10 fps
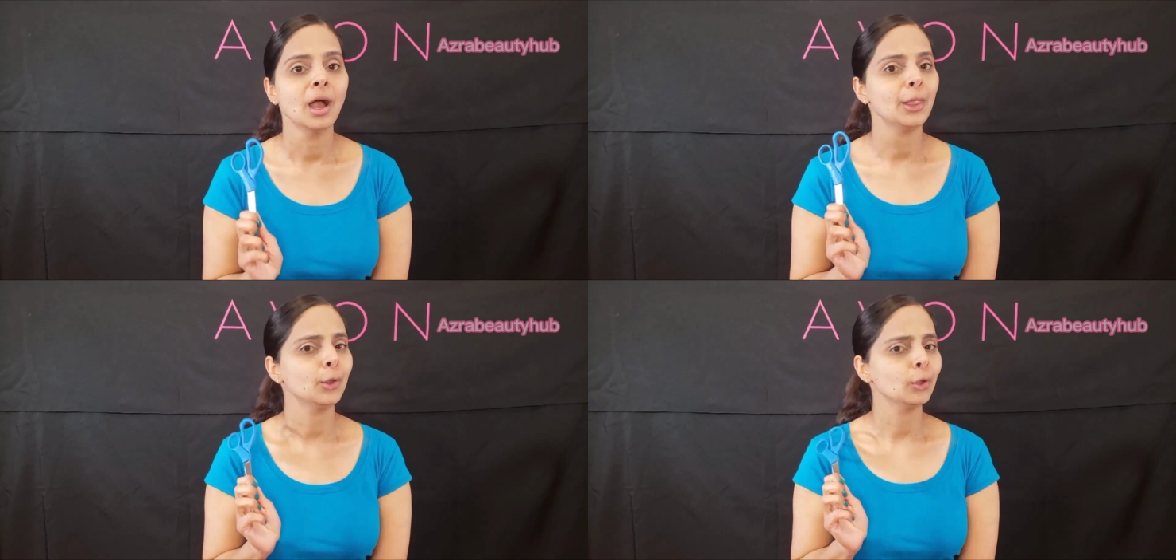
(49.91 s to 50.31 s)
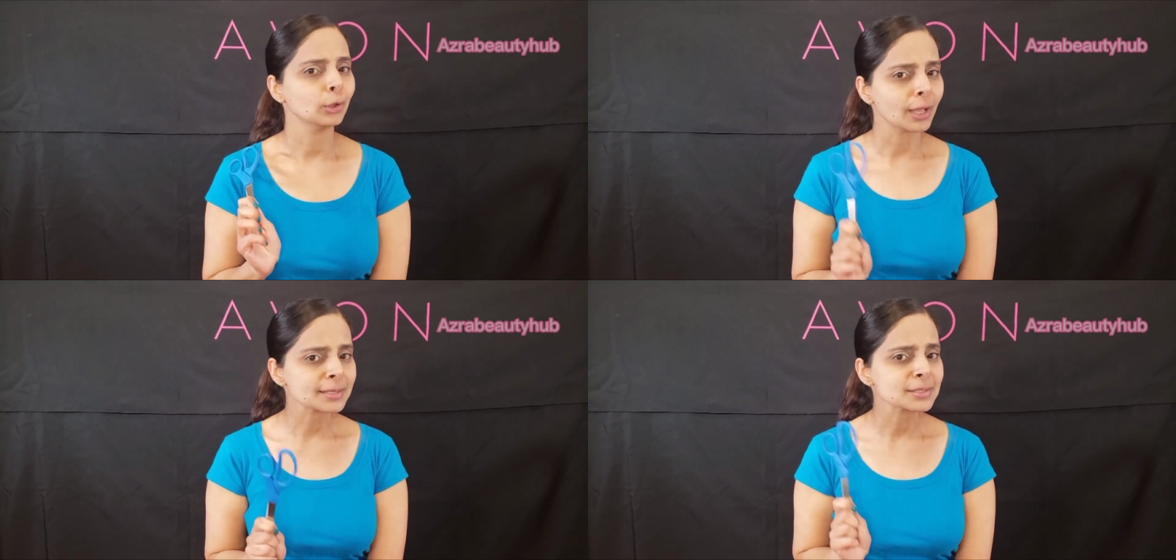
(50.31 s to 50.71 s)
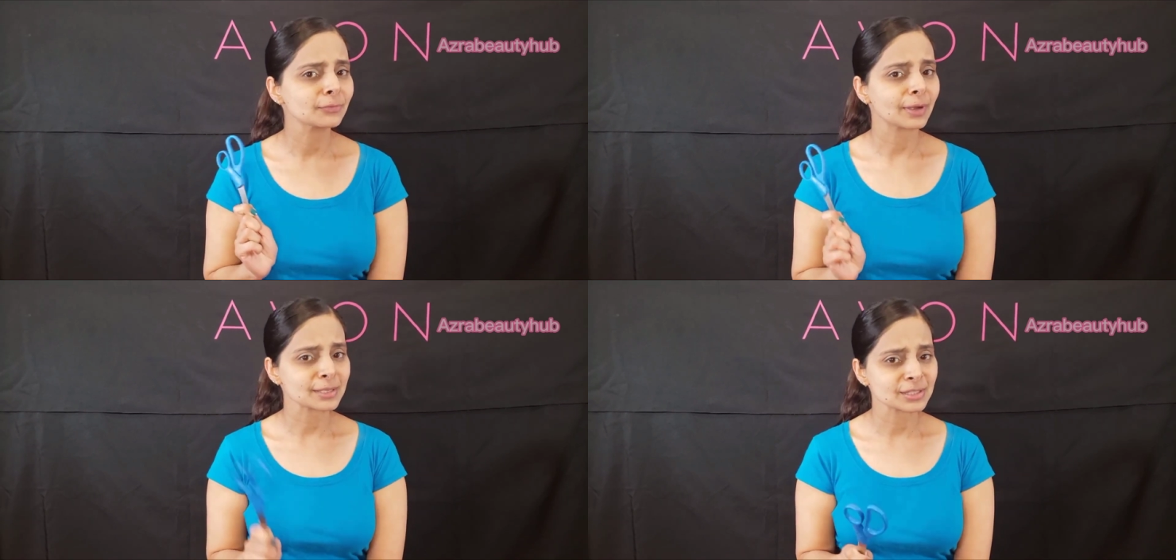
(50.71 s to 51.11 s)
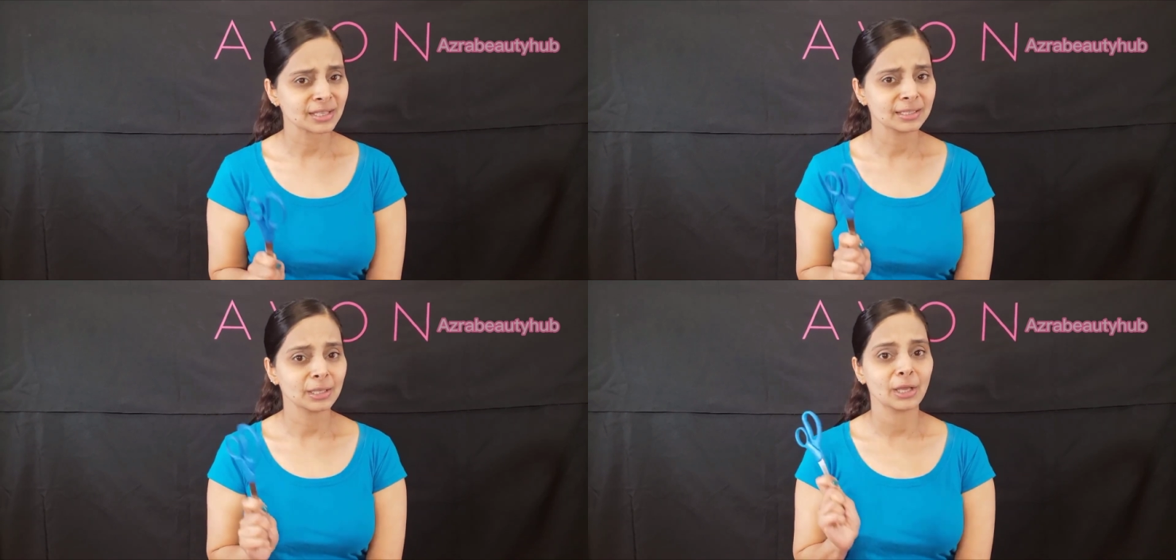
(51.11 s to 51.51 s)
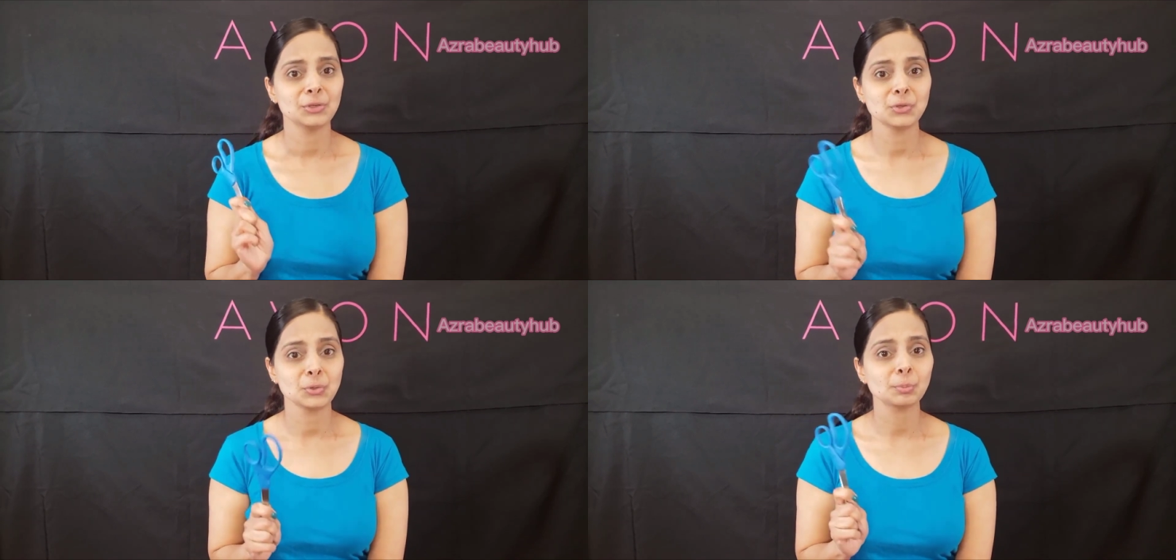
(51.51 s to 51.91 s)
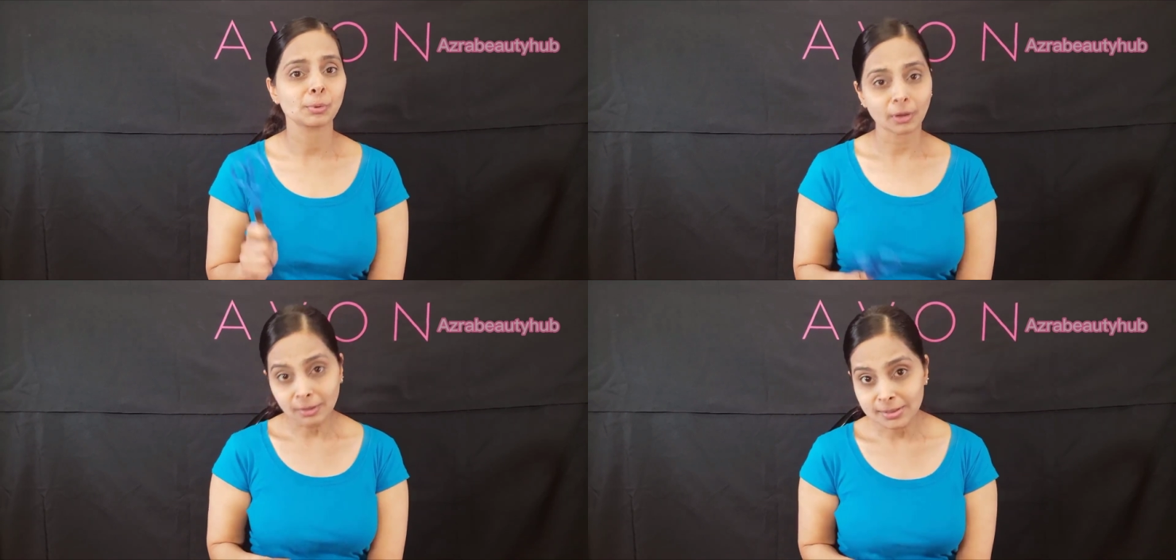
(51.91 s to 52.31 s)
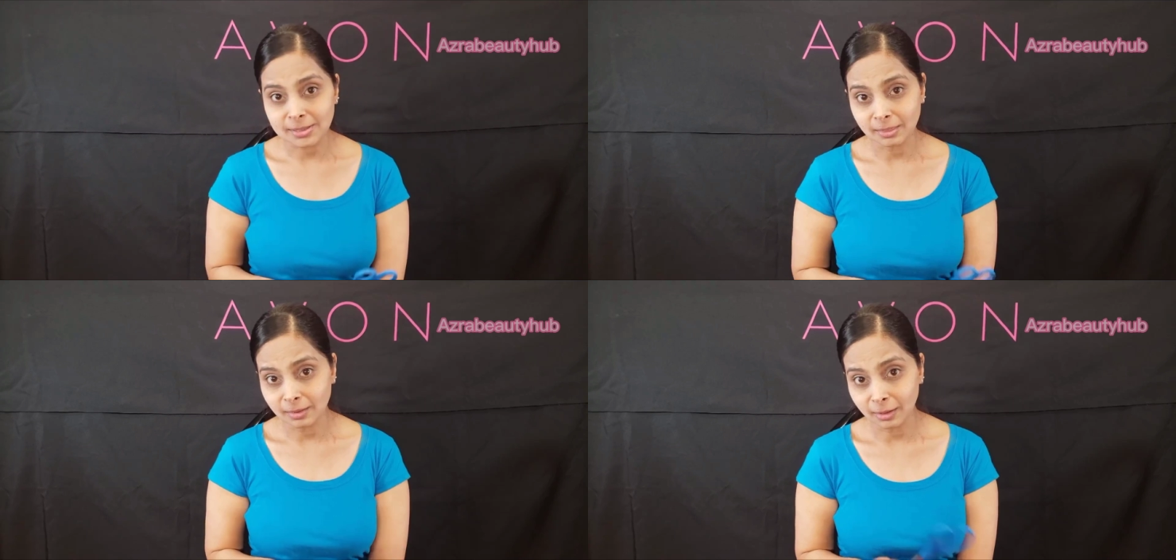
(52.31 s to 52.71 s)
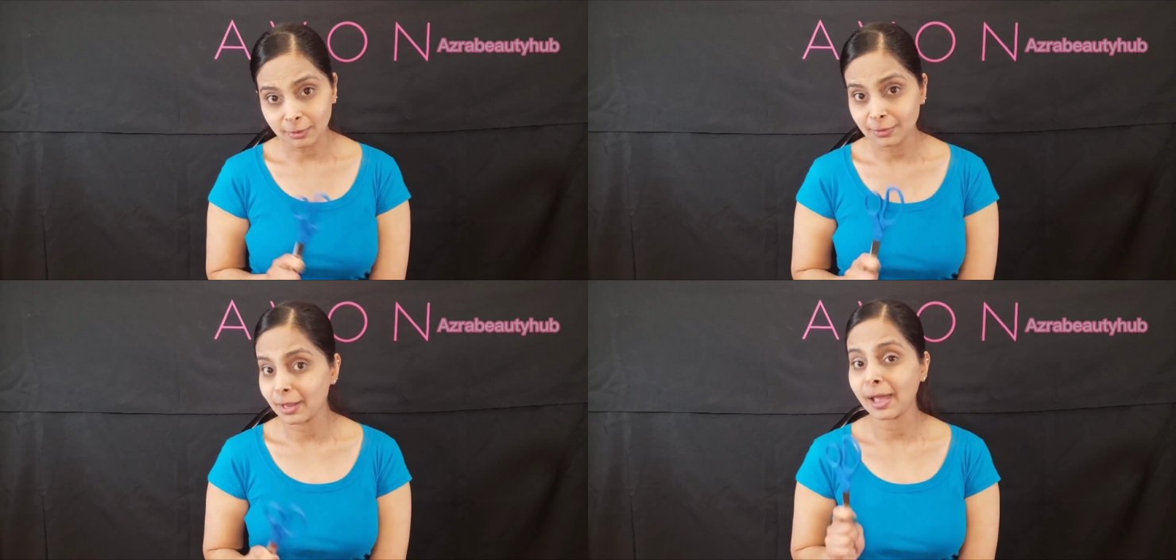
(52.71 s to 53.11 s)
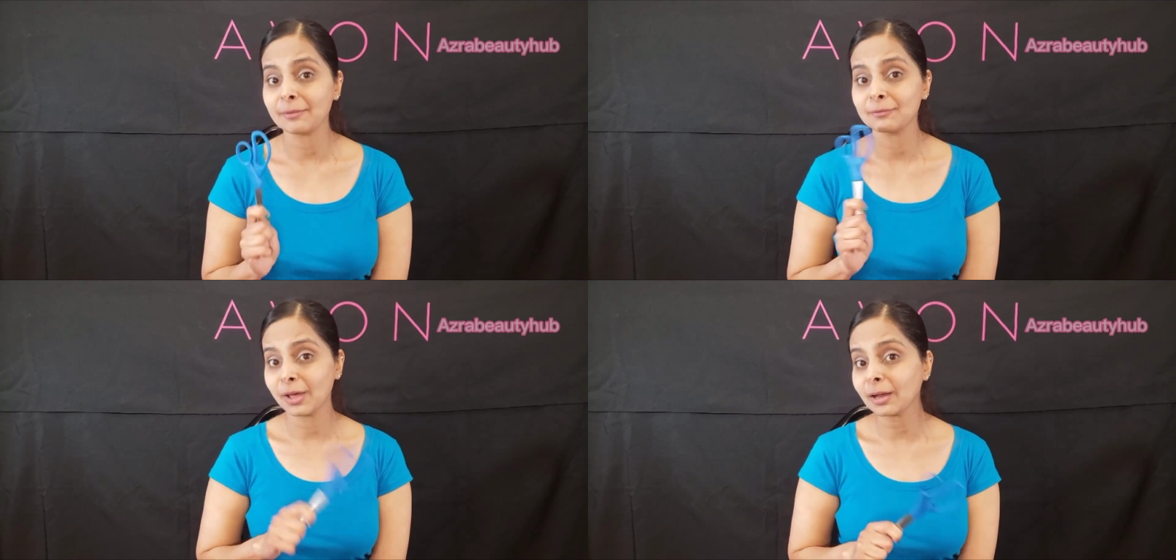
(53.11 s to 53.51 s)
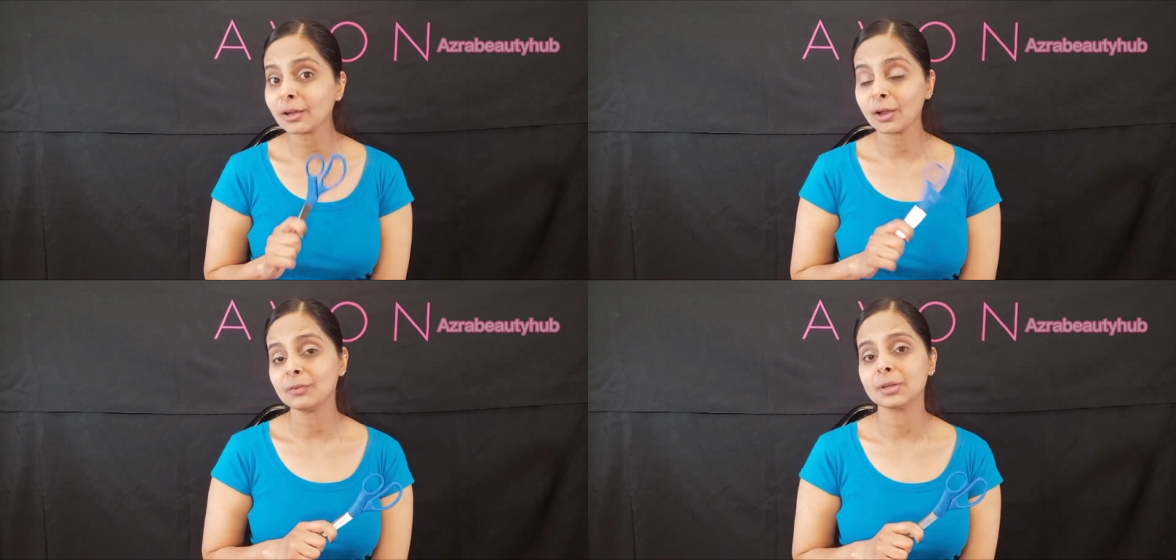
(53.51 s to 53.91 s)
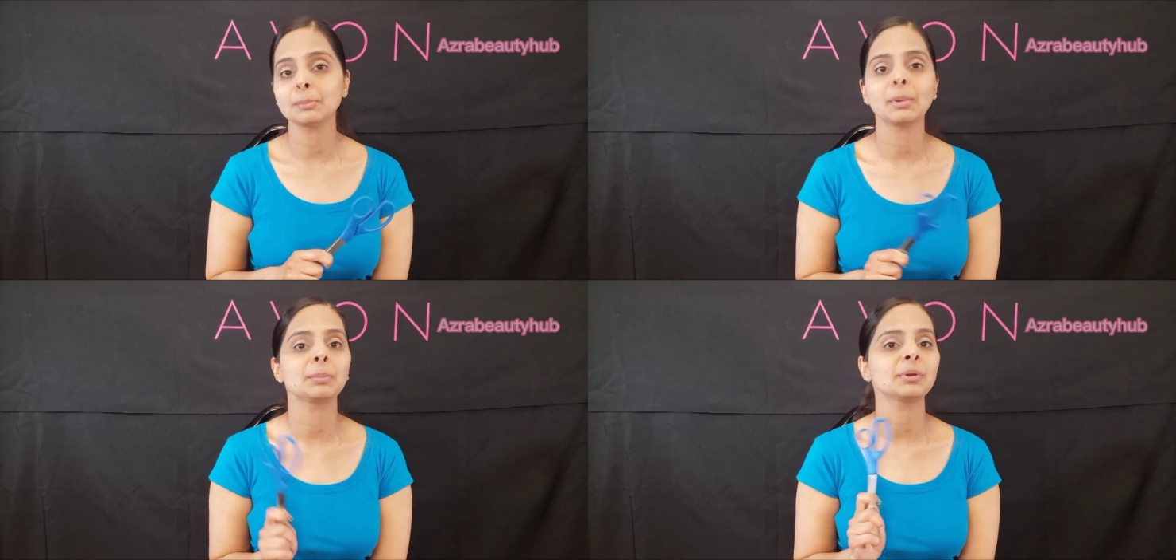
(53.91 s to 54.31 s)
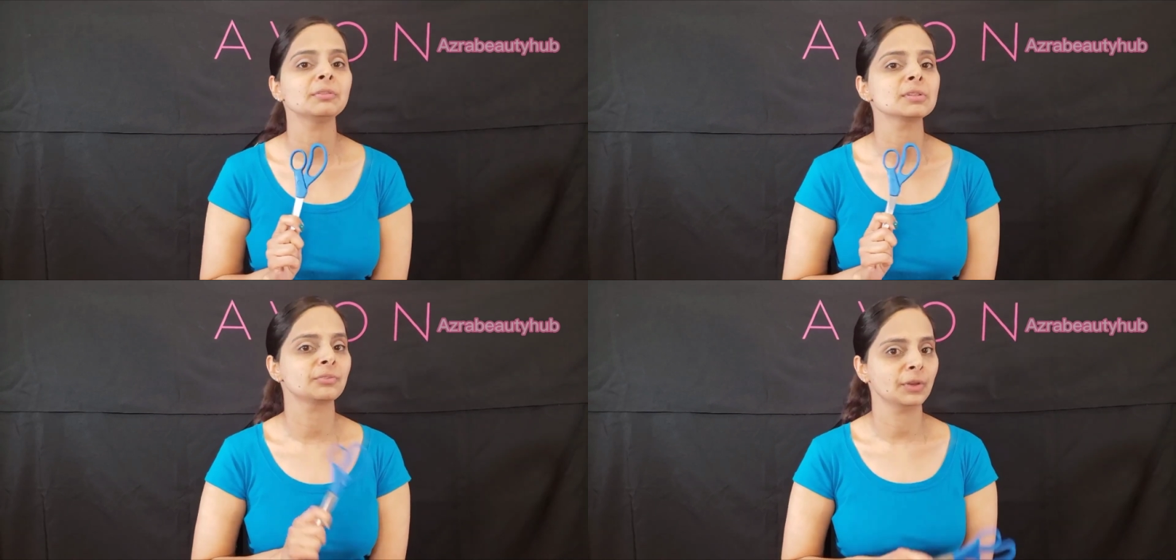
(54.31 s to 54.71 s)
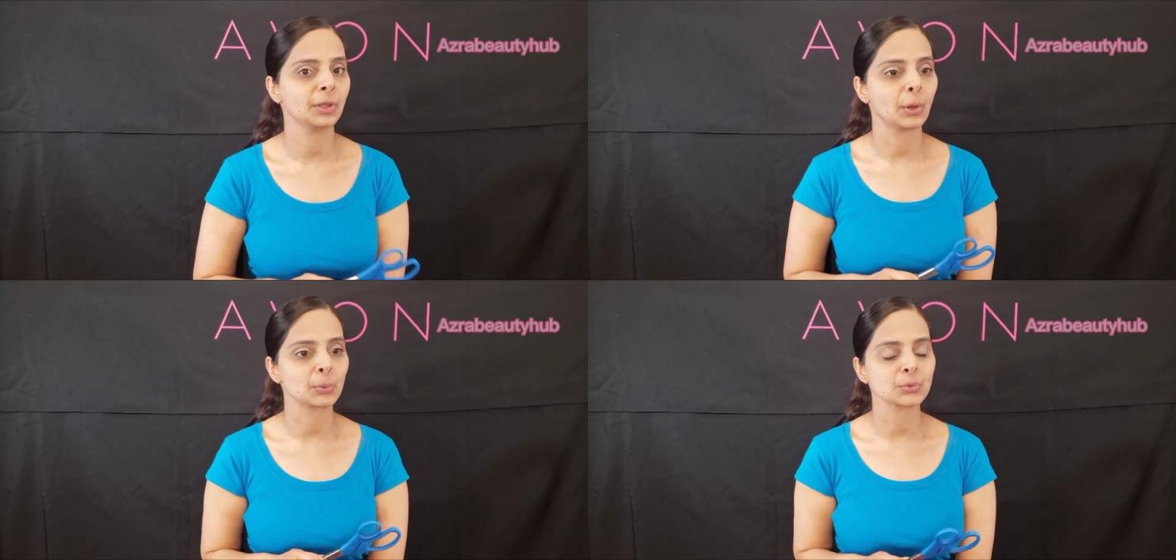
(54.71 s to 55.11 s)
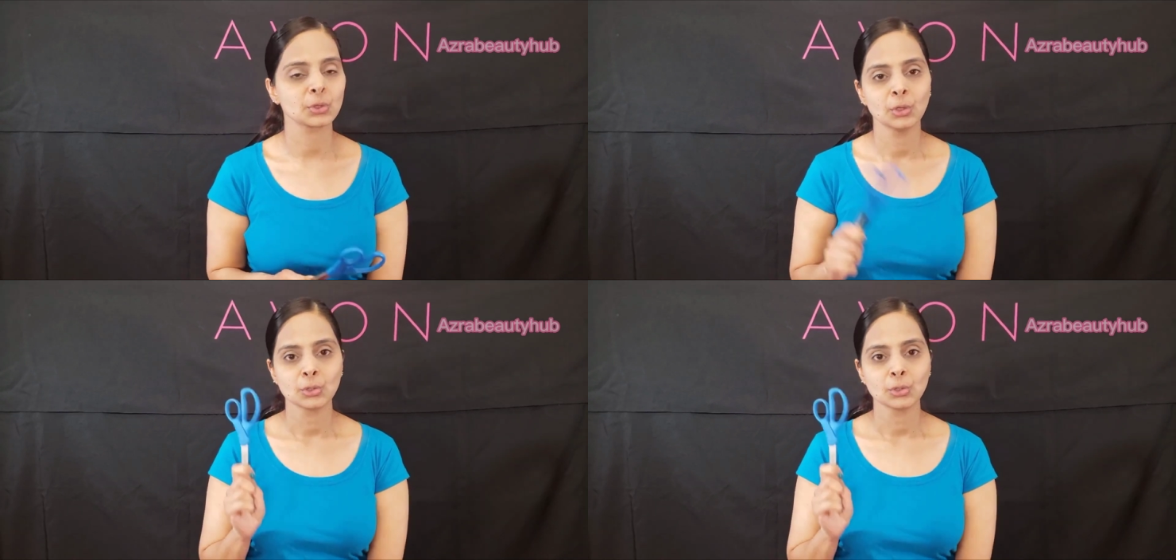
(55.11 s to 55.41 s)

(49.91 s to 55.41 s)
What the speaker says: And there are lots of exciting and new products in there that I have not covered in my previous videos.